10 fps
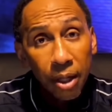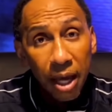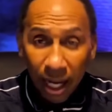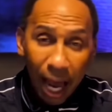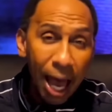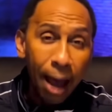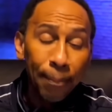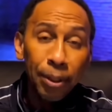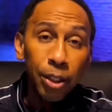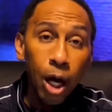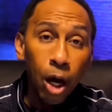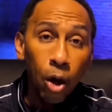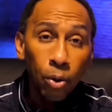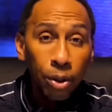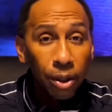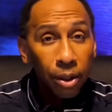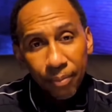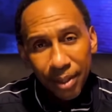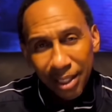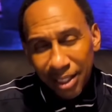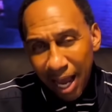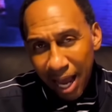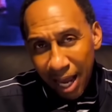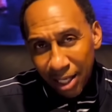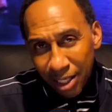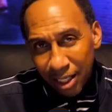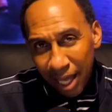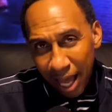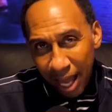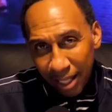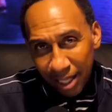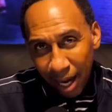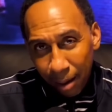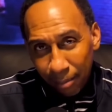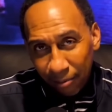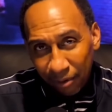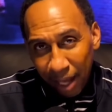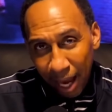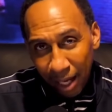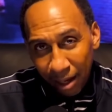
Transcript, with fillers: And I happen to know that you had, you could have had time to fly